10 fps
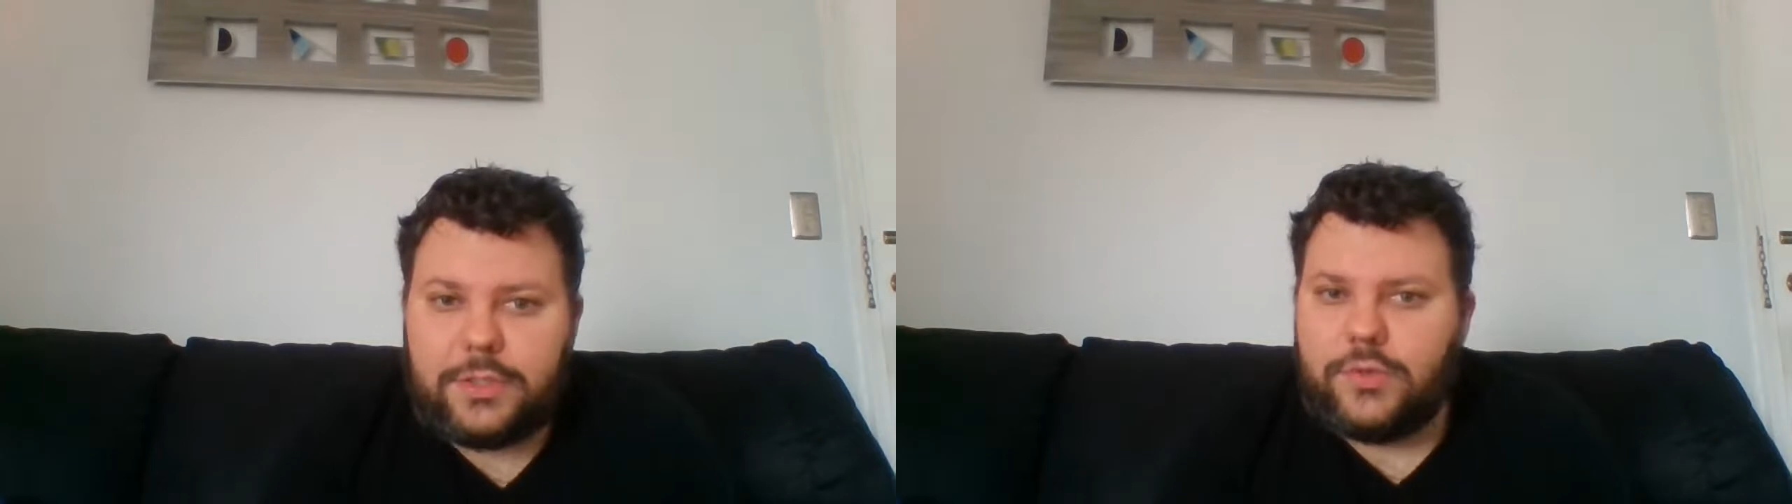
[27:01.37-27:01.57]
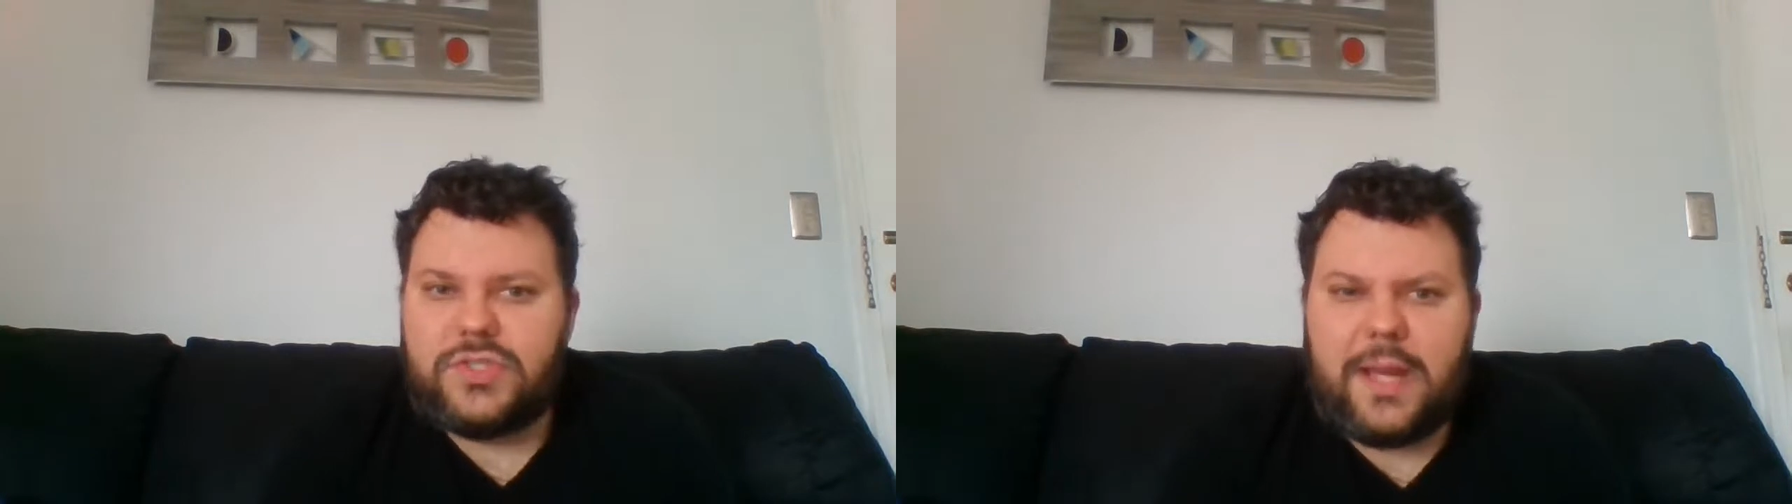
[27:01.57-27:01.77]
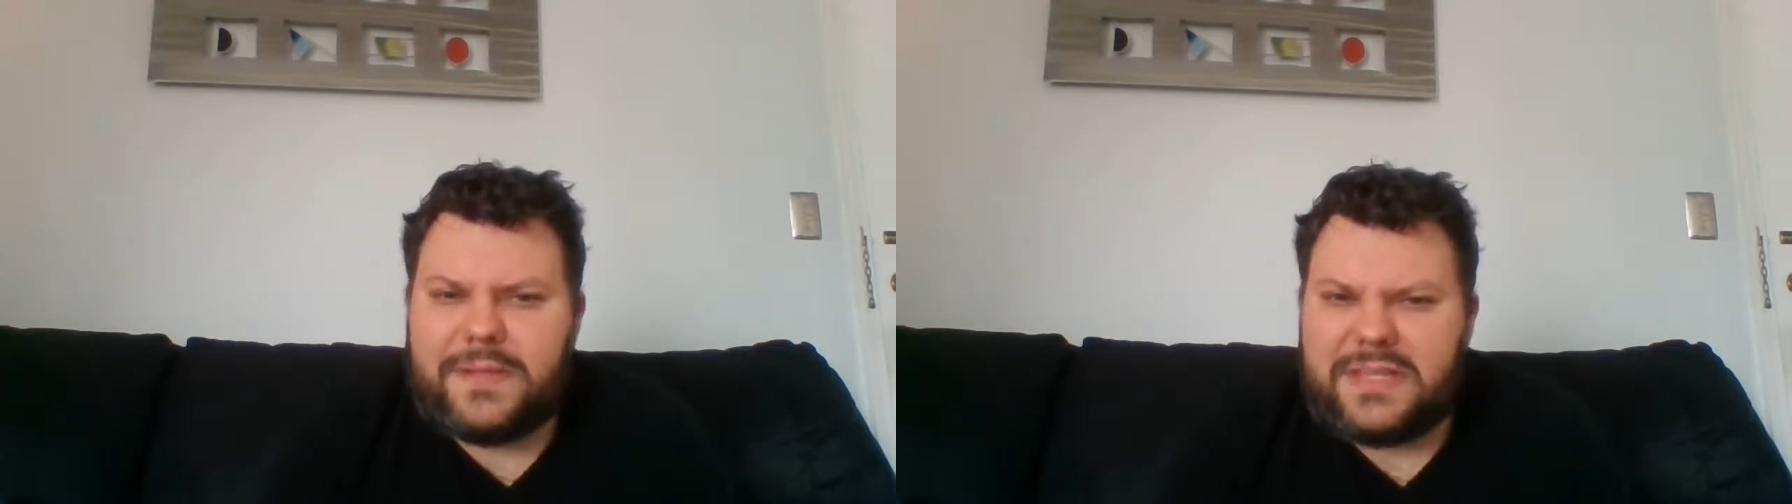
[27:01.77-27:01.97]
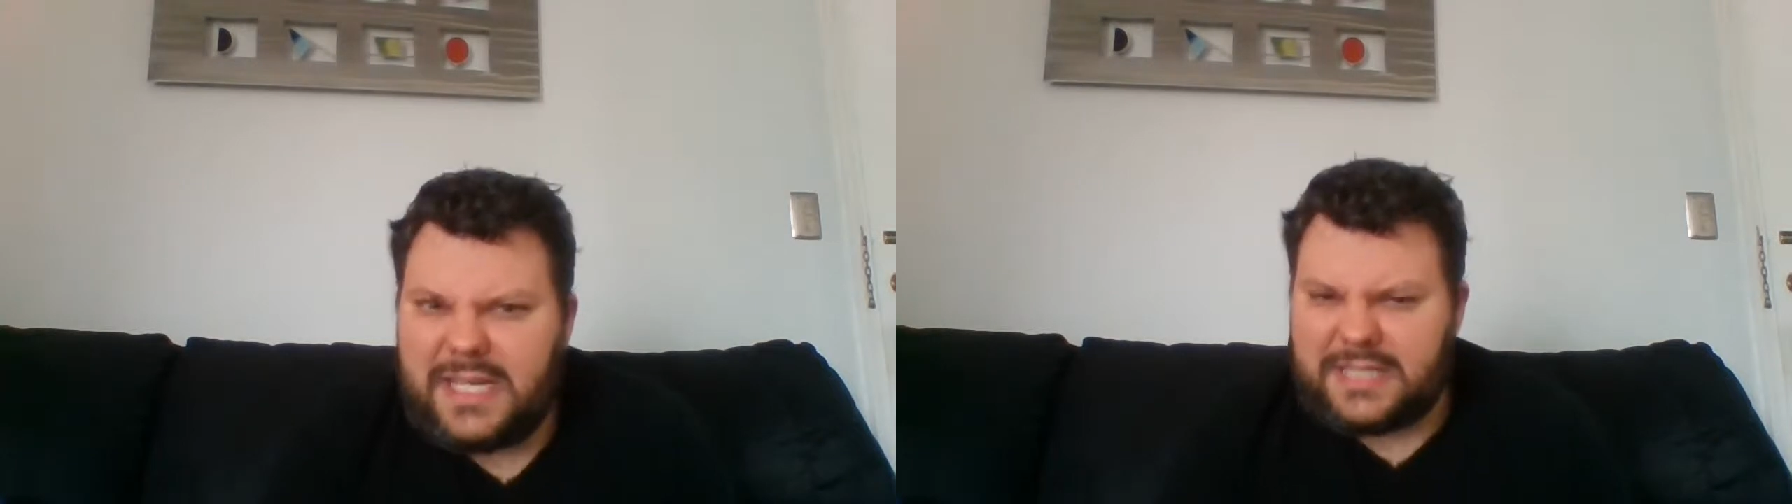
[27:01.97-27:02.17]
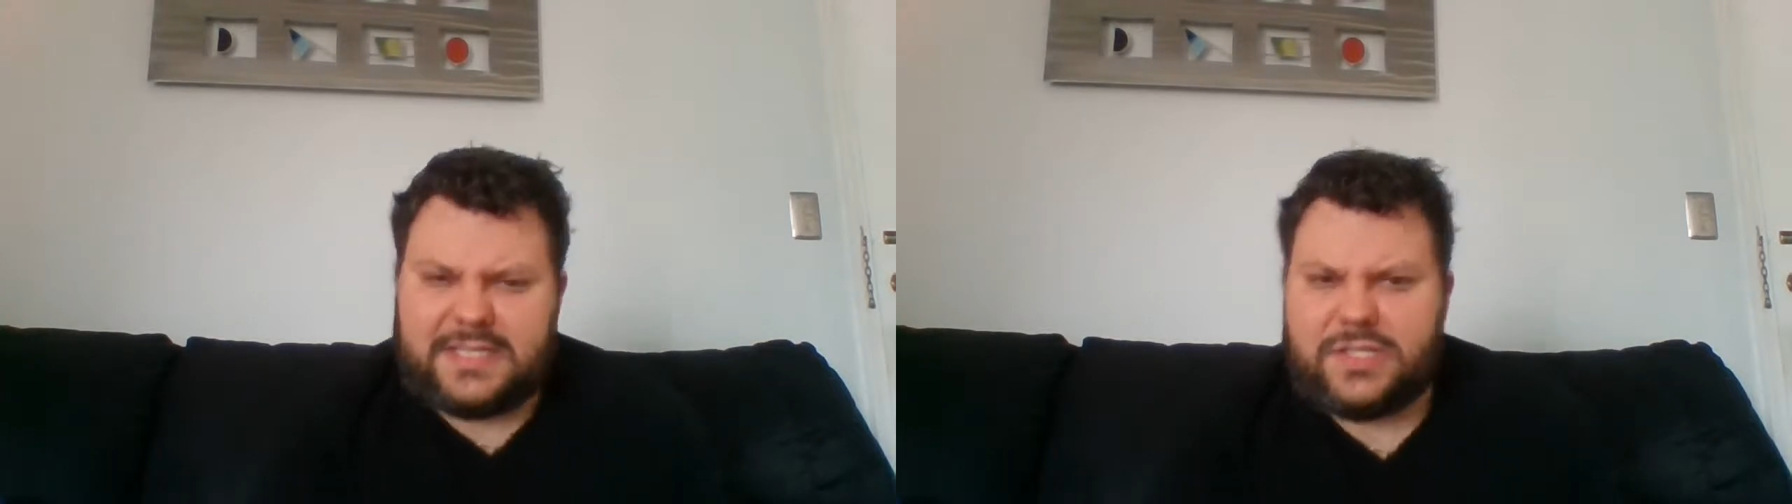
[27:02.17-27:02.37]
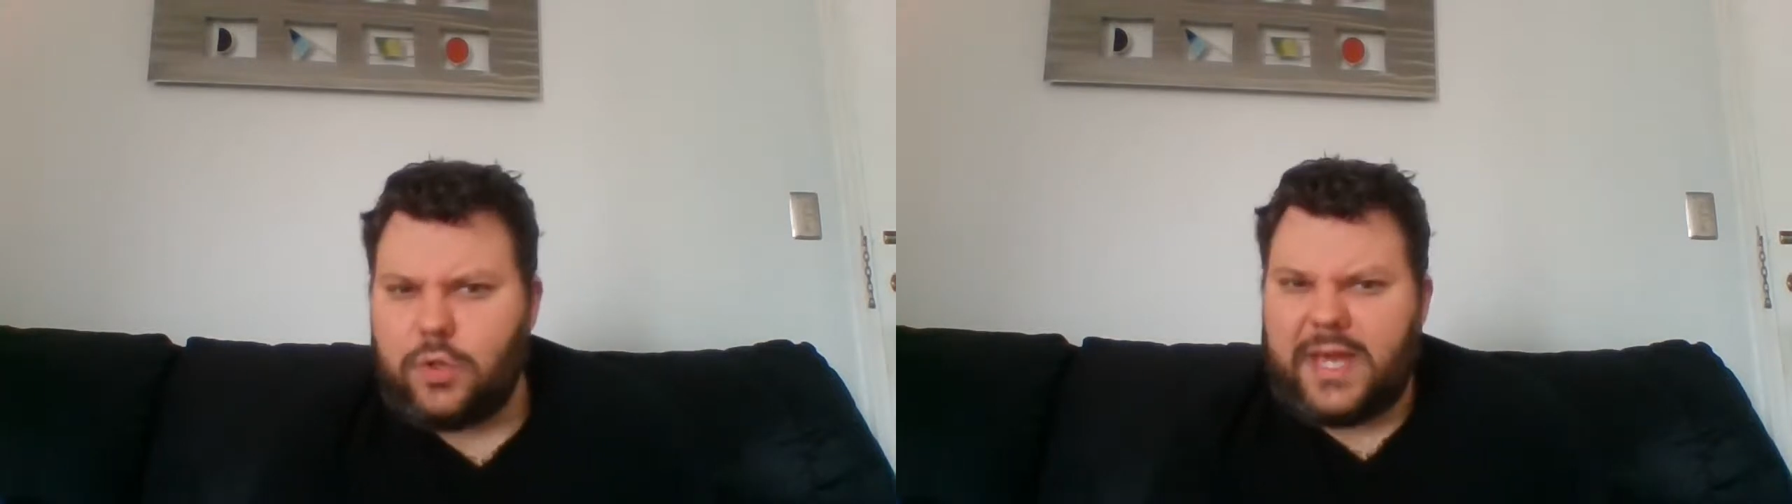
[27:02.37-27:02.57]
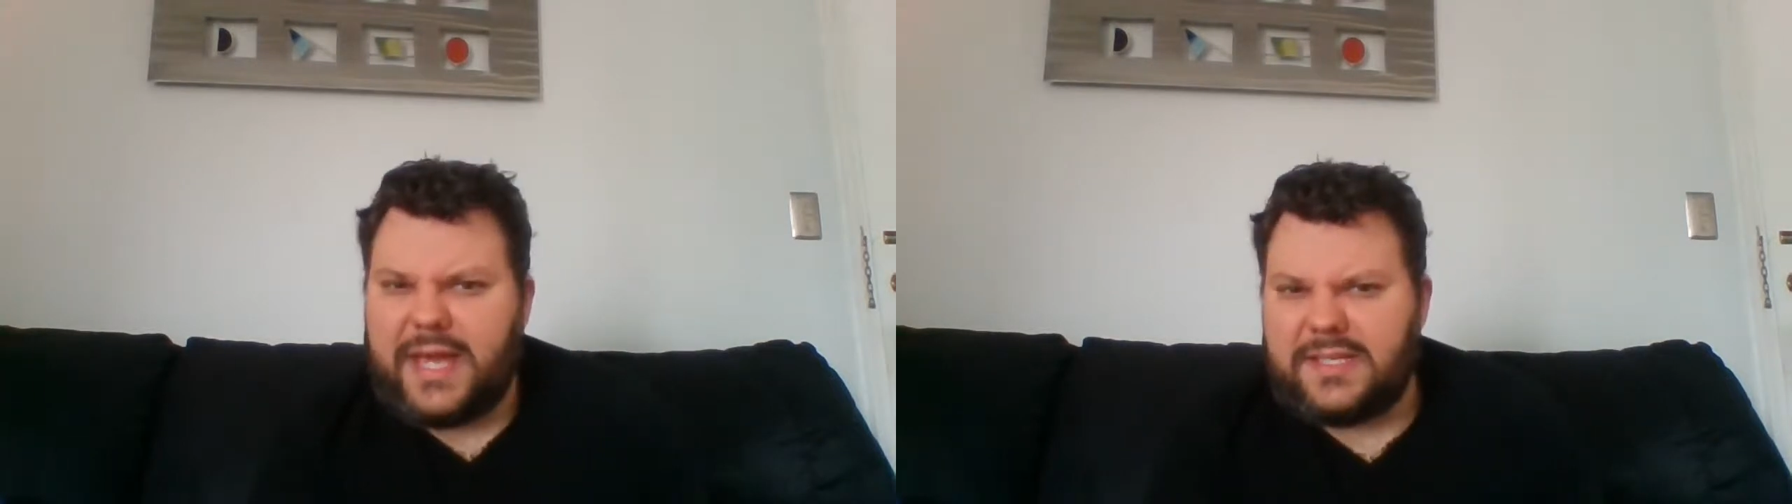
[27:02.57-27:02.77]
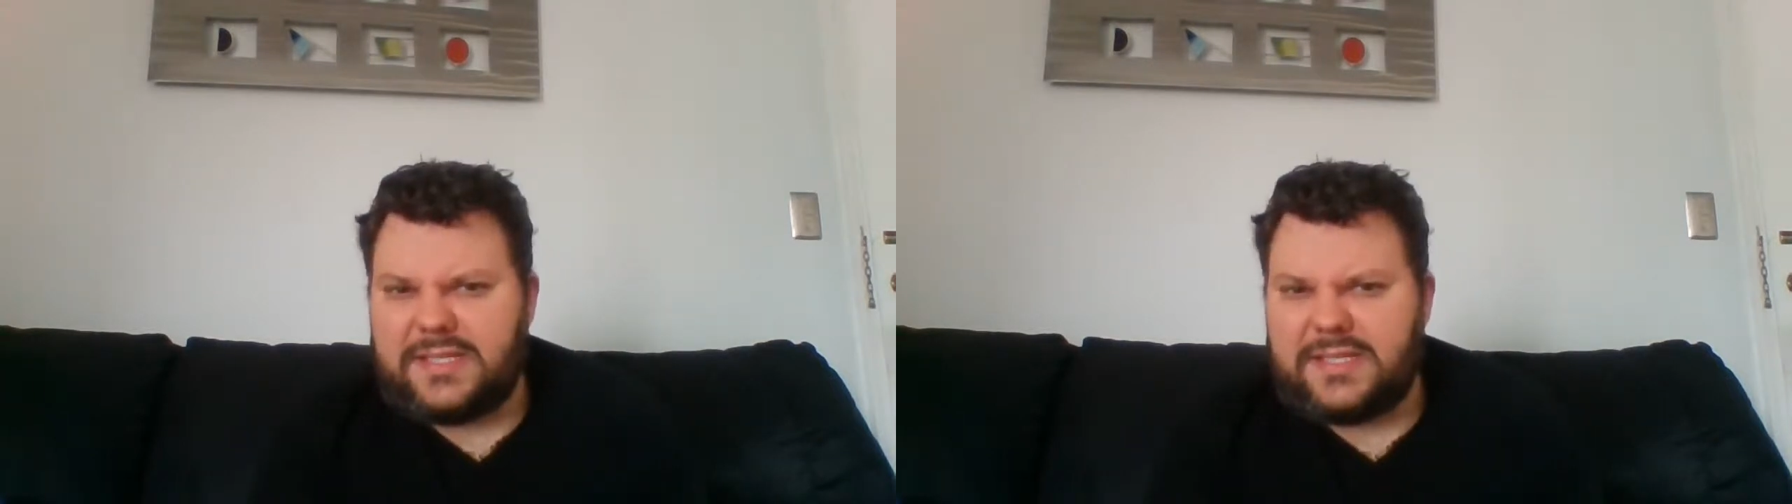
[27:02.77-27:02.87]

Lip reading: it. Don't stop and think, is this okay?